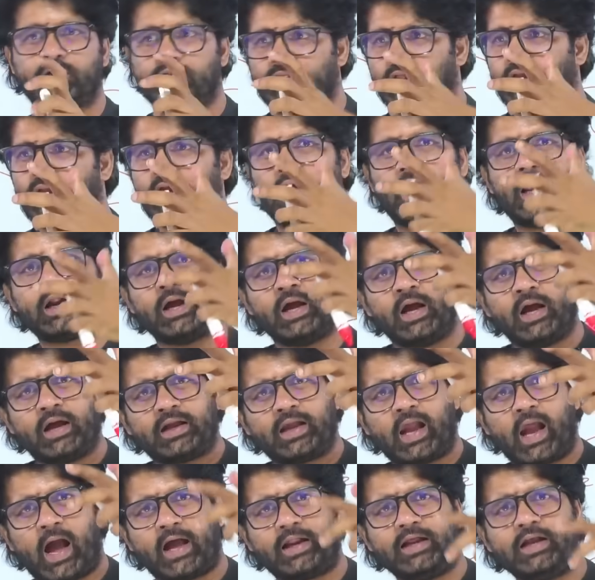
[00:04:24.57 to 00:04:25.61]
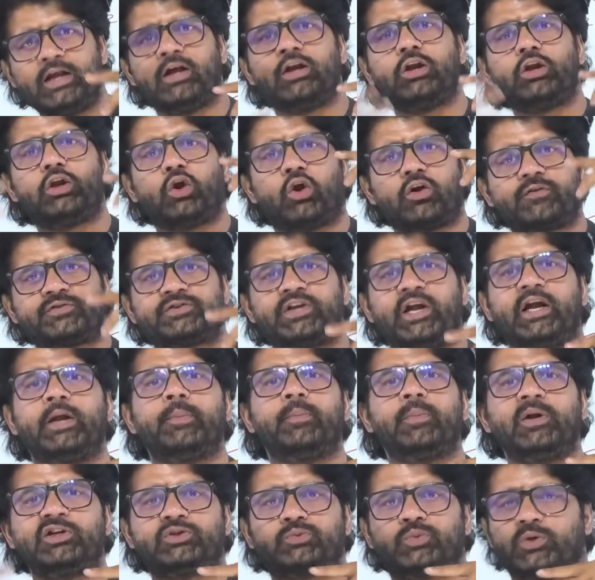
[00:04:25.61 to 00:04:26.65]
They are carrying a lot of
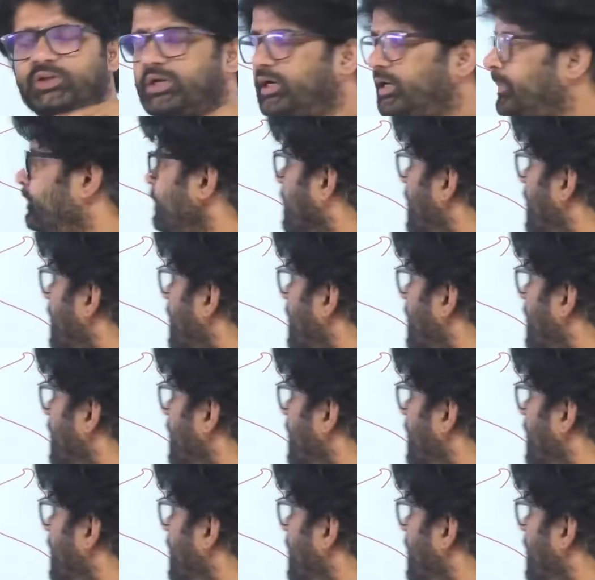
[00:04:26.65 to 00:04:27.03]
sediments with it.